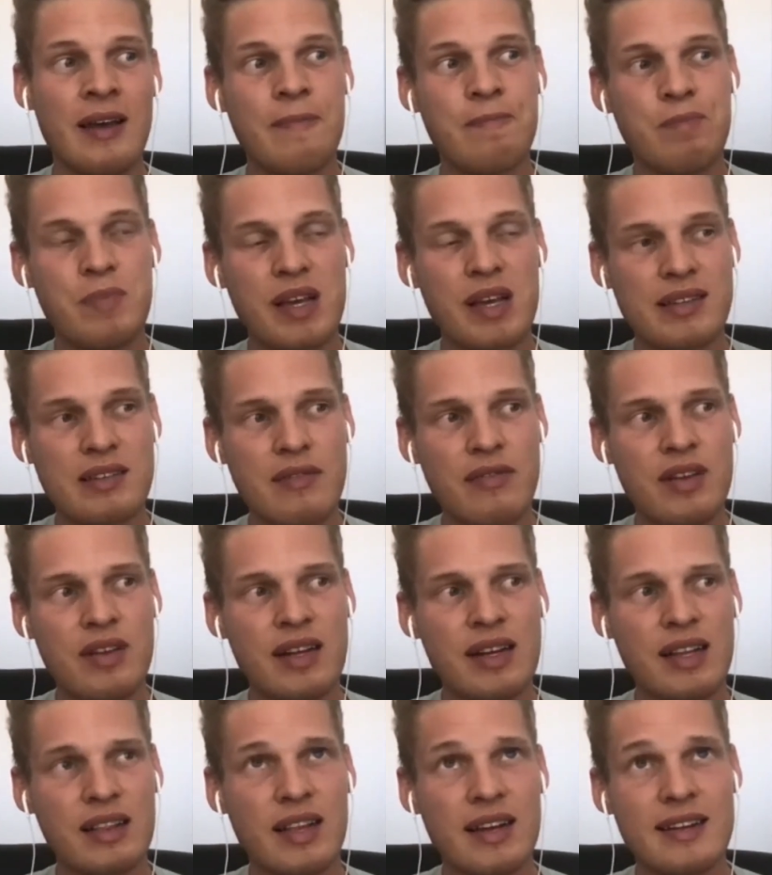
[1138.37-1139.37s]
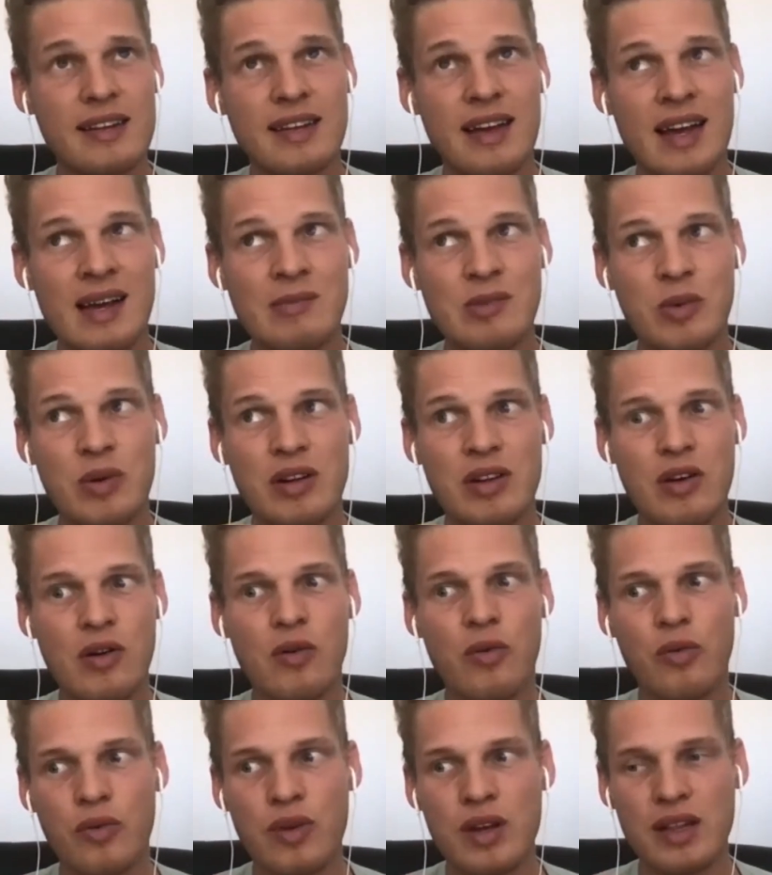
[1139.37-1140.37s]
because I feel like a lot of times we
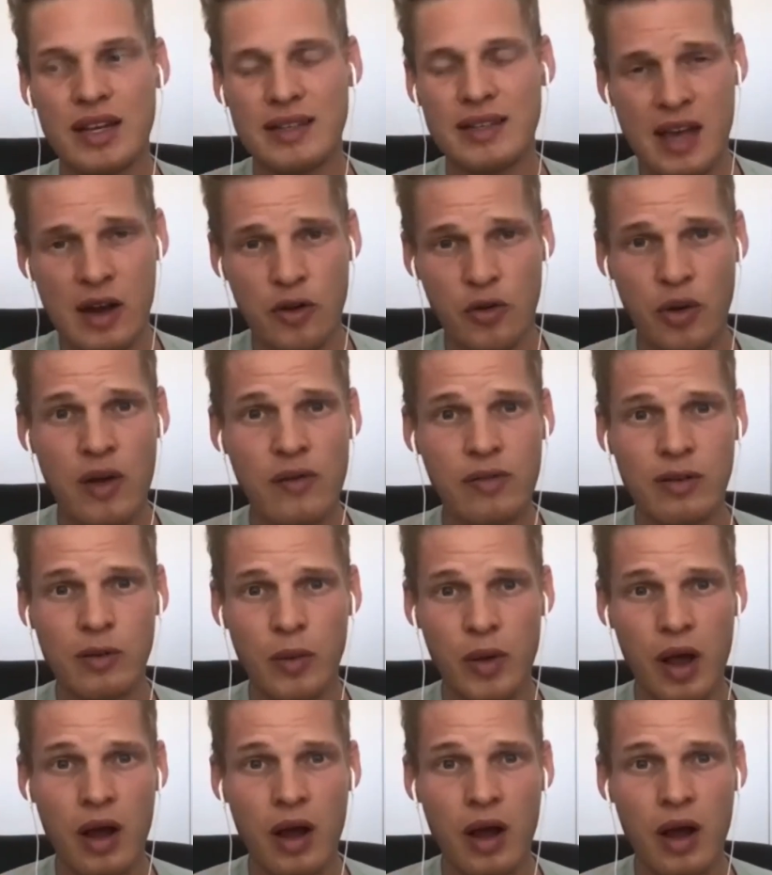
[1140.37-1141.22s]
don't realize how grateful we are